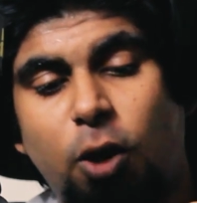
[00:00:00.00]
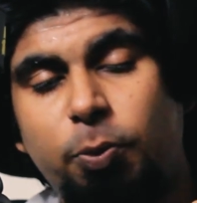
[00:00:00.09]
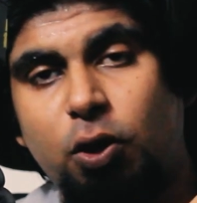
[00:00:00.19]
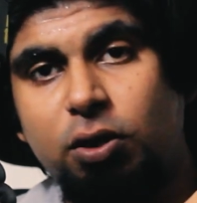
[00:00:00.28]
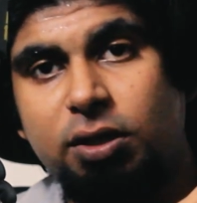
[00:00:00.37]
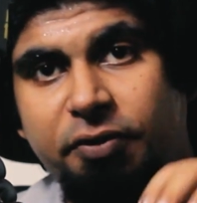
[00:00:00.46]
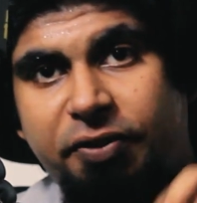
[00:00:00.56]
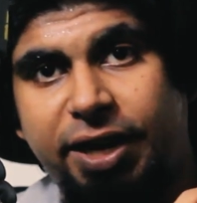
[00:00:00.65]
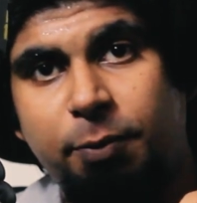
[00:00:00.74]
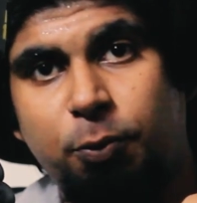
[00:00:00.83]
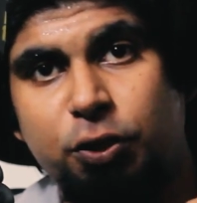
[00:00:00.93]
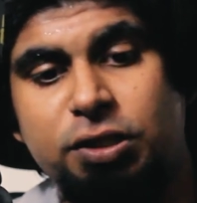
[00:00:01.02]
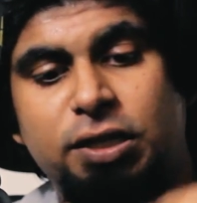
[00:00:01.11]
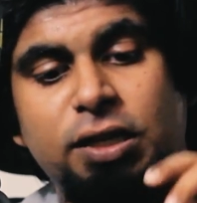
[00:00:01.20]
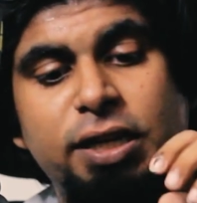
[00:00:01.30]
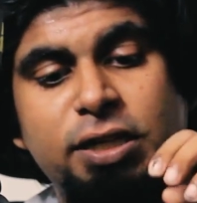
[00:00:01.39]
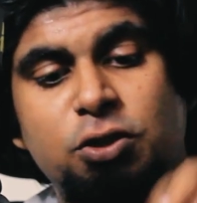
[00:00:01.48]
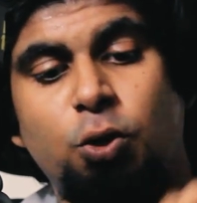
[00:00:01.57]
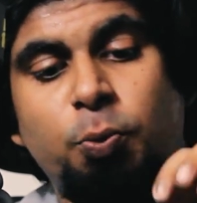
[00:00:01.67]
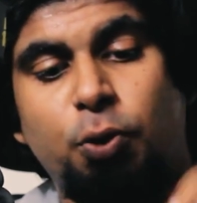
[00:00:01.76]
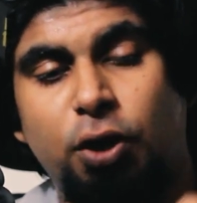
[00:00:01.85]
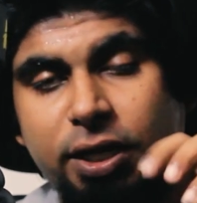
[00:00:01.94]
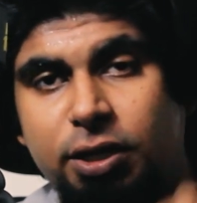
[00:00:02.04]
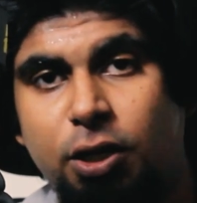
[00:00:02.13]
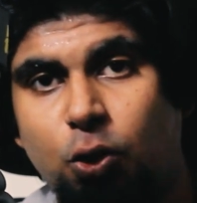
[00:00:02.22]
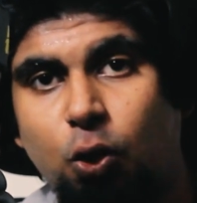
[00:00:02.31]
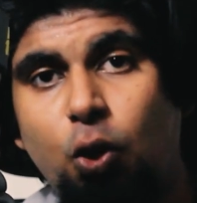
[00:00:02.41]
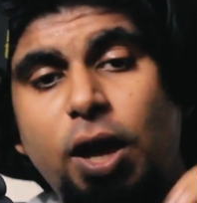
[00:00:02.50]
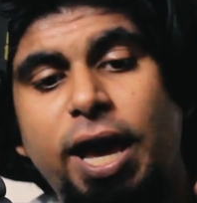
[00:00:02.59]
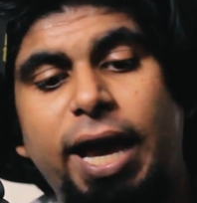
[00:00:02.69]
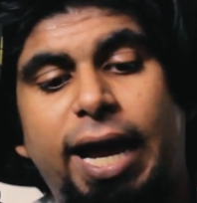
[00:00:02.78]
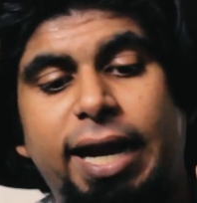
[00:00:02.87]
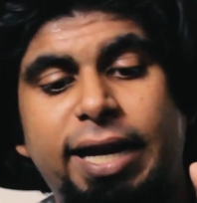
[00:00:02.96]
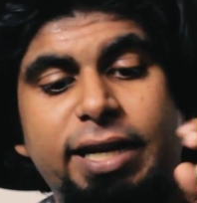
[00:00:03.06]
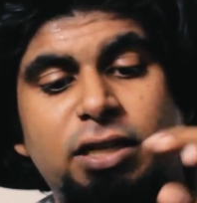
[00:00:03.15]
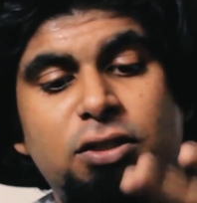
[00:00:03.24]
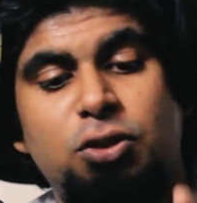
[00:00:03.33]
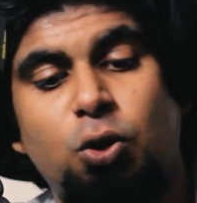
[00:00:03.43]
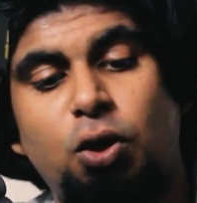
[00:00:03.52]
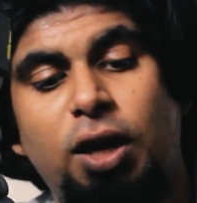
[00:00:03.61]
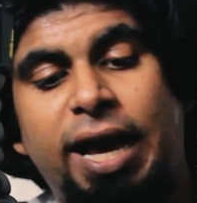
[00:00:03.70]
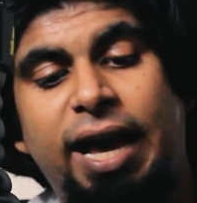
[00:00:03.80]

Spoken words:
dropped on the front position, it should protect the toe, and it should